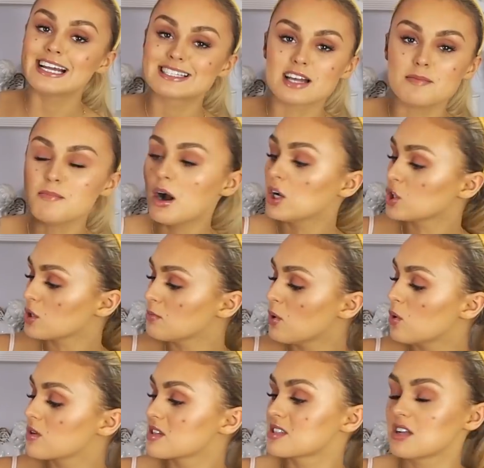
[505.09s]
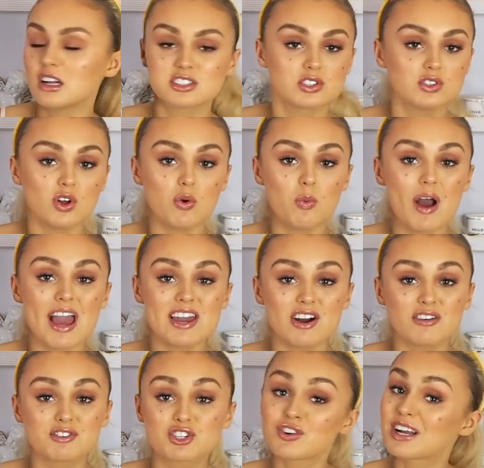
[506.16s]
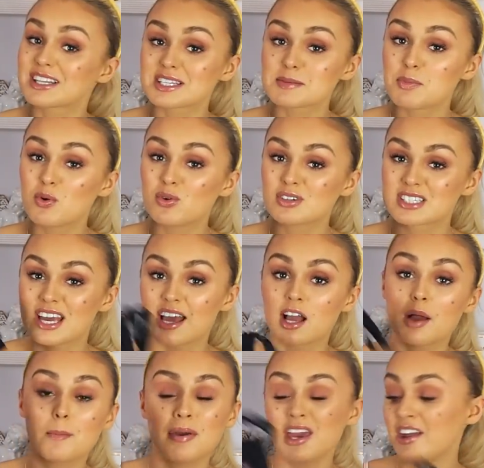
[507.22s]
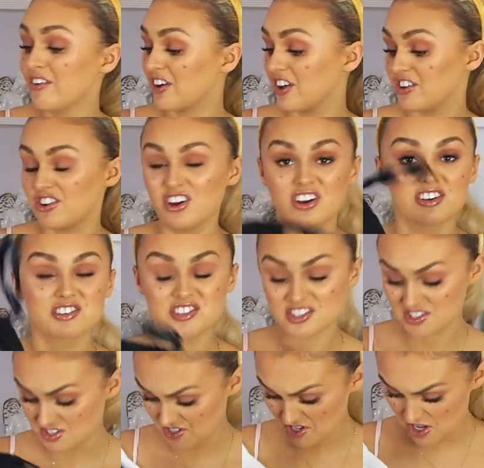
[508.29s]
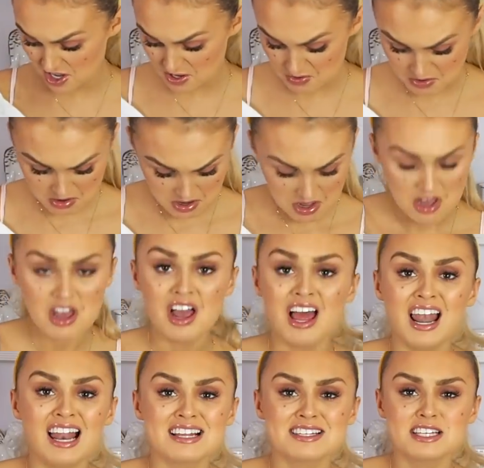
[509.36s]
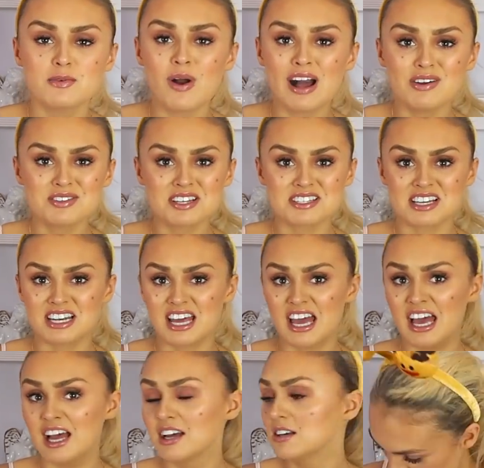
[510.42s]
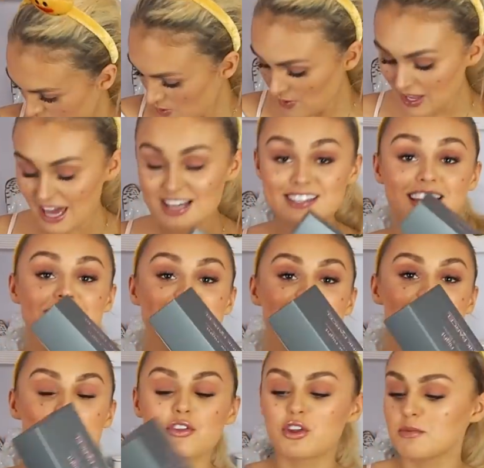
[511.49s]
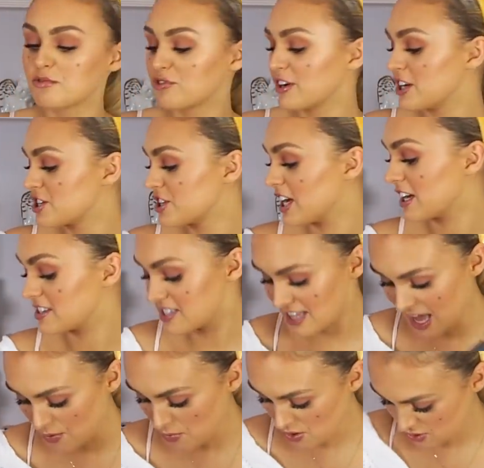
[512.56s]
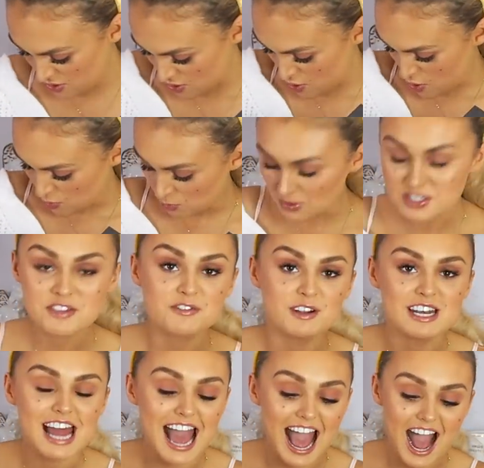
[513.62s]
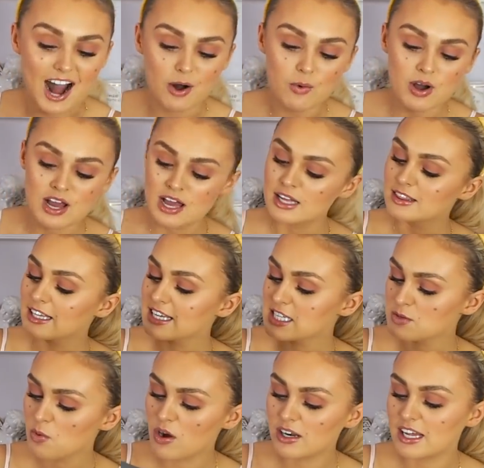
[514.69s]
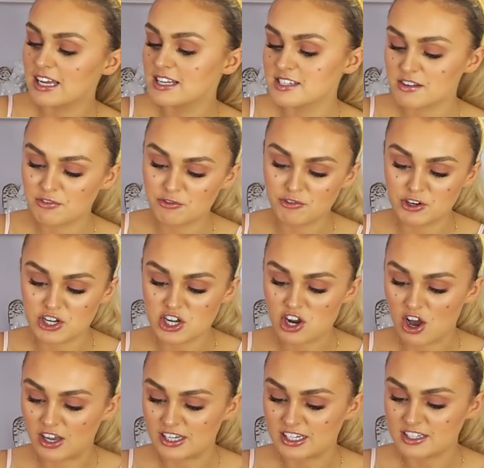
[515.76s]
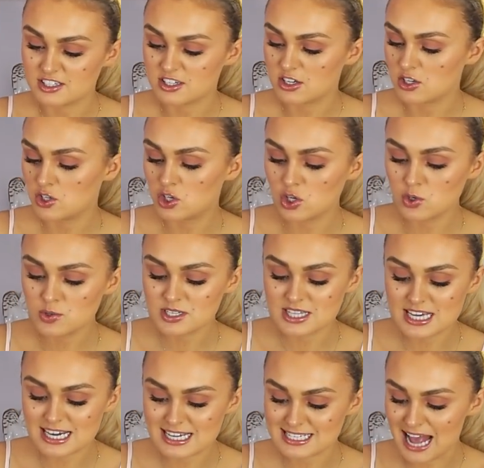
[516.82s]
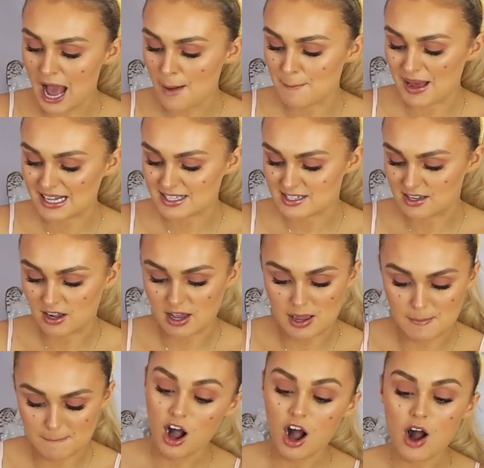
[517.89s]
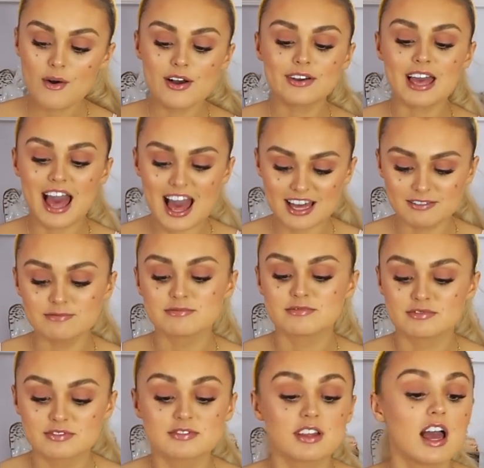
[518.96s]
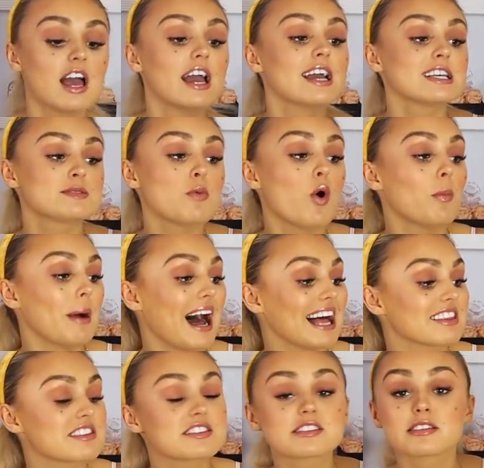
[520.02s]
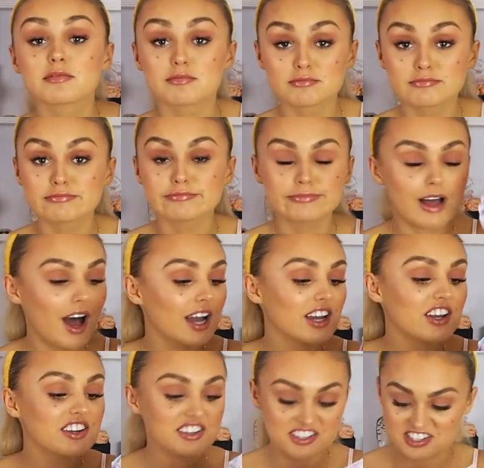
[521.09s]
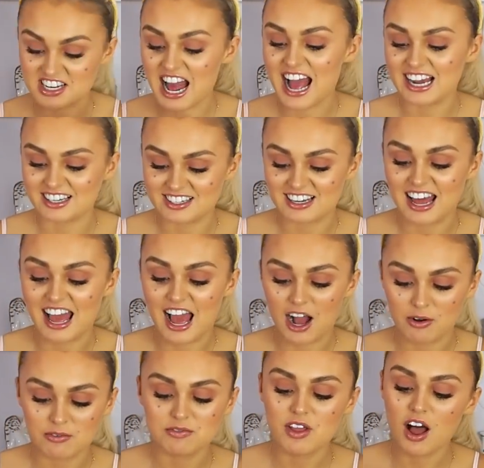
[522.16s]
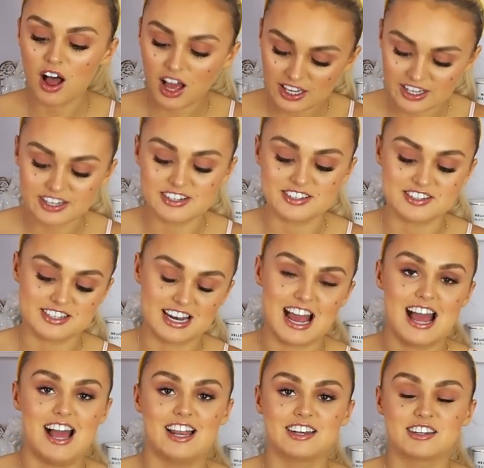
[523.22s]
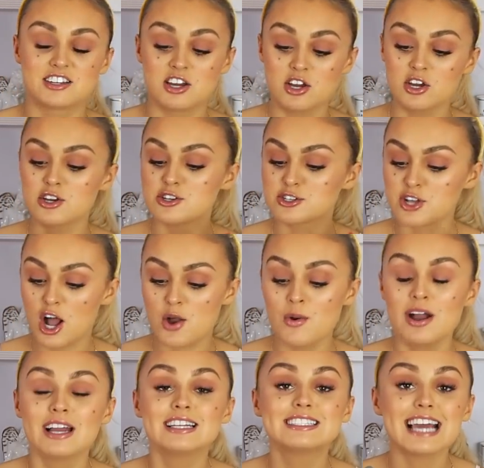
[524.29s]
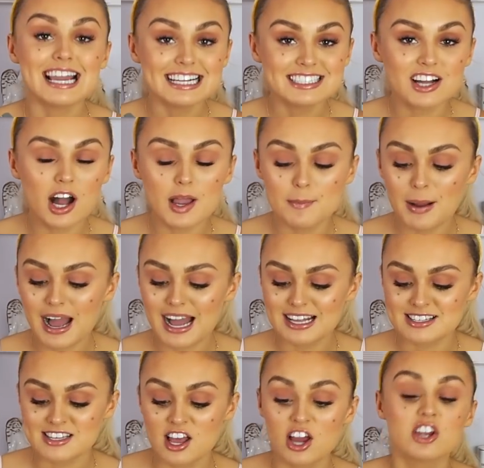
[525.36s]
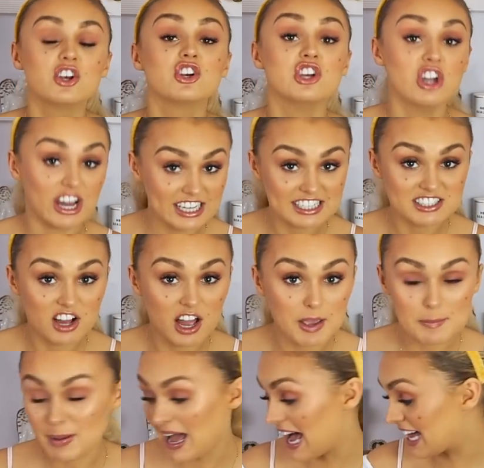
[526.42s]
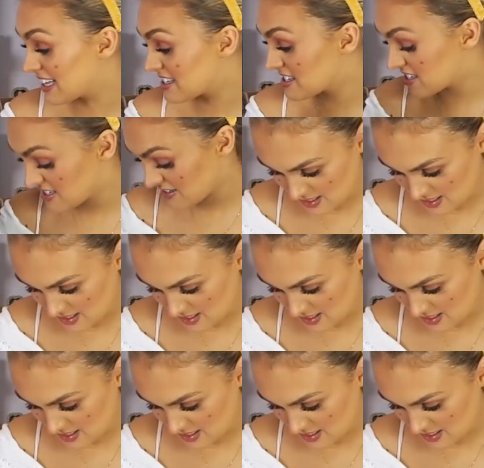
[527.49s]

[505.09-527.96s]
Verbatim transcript: It's a much more subtle way of transporting periodness. So let's see what else is in here. Oh, okay, so they say on them for each thing. So that one was for now. This one is for night. Use these at bedtime. Oh, okay. It's more pads. I understand now. I understand. So, daytime pads, nighttime pads.